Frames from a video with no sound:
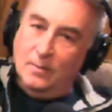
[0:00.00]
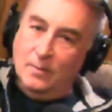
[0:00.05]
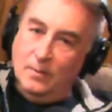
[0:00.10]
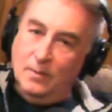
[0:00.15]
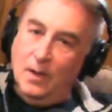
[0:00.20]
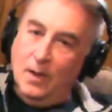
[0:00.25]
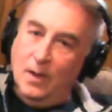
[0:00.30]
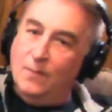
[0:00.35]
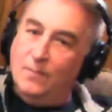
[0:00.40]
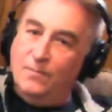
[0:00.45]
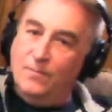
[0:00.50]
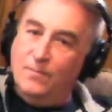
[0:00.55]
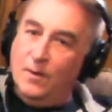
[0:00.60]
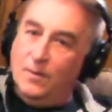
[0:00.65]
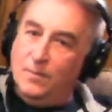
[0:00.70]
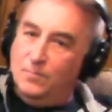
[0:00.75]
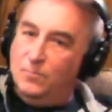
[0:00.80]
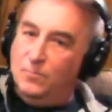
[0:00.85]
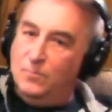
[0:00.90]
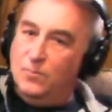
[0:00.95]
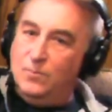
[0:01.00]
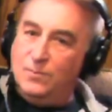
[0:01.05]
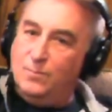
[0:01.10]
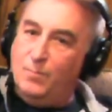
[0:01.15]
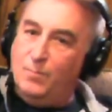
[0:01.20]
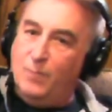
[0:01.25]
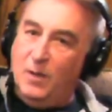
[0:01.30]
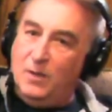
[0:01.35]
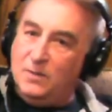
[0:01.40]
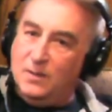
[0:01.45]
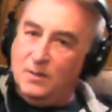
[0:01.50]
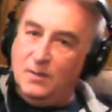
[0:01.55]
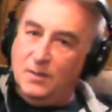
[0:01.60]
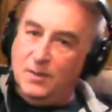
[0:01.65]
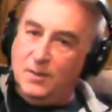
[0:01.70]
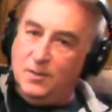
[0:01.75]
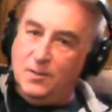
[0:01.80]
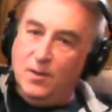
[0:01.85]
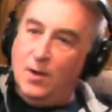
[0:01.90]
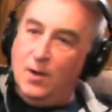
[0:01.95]
yeah, Flood was
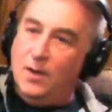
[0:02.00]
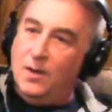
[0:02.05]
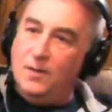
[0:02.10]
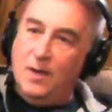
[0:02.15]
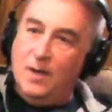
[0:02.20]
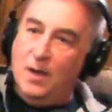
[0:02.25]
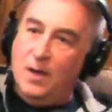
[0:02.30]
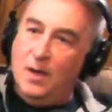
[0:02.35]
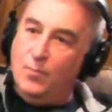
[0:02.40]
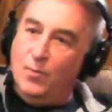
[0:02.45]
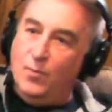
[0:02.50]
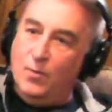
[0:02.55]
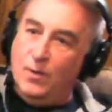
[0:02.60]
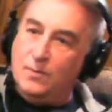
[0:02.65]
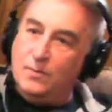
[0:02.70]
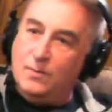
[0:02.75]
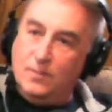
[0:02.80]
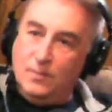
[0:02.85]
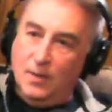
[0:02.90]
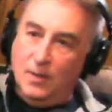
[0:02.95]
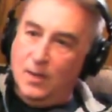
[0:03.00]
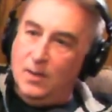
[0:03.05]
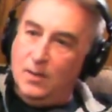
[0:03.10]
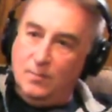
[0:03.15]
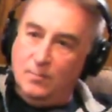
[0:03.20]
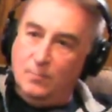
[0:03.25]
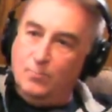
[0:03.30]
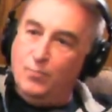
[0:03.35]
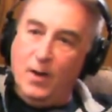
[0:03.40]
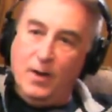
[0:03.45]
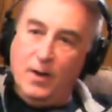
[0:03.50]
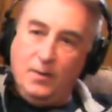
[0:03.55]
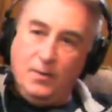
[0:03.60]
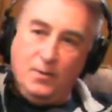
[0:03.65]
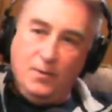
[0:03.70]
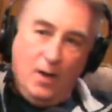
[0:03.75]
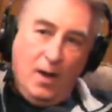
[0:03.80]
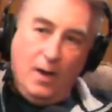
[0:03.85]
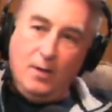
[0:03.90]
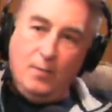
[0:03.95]
basically done at that point, right. And Brian
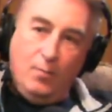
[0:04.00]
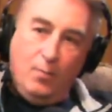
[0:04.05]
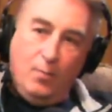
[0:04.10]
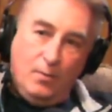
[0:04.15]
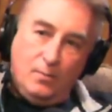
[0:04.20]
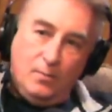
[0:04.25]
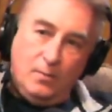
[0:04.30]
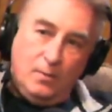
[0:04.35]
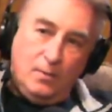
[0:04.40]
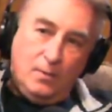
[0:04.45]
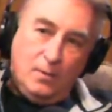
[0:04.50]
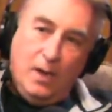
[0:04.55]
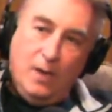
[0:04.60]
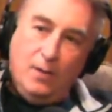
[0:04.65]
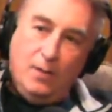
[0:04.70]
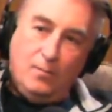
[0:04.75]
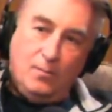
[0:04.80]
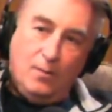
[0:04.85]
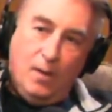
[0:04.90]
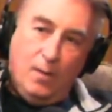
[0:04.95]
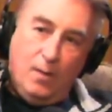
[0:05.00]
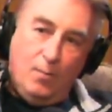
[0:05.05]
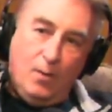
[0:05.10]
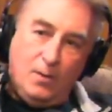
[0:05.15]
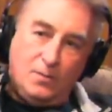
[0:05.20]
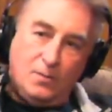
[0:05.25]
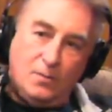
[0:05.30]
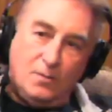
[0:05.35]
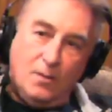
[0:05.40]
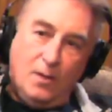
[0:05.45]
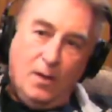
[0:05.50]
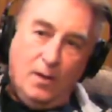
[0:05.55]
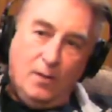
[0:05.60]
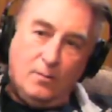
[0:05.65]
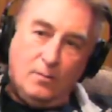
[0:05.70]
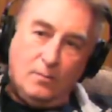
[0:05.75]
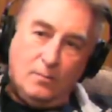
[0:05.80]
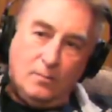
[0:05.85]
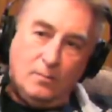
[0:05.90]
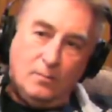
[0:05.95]
died about eight or nine months
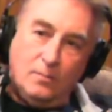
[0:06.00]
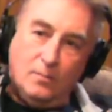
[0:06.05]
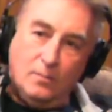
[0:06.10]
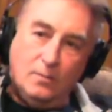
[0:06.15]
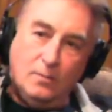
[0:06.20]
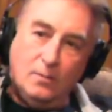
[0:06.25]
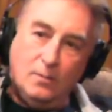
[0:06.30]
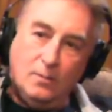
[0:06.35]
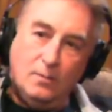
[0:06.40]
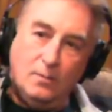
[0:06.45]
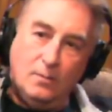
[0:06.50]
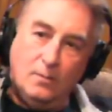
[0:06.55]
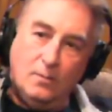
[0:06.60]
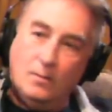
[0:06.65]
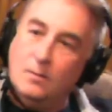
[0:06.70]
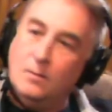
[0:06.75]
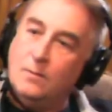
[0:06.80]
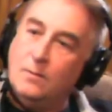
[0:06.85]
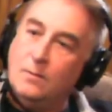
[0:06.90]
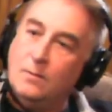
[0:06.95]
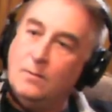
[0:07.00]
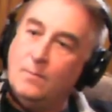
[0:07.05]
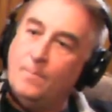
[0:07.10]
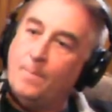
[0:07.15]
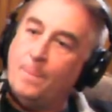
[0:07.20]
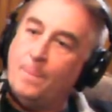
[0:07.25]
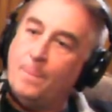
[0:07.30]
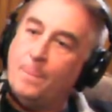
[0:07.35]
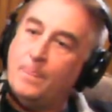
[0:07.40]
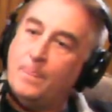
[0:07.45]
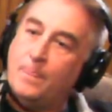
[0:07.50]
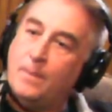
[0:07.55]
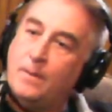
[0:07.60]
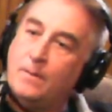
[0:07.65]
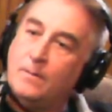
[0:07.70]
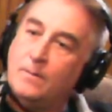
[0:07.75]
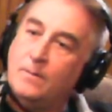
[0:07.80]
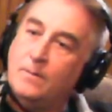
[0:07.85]
later. Now, with Pockets, how much did Pockets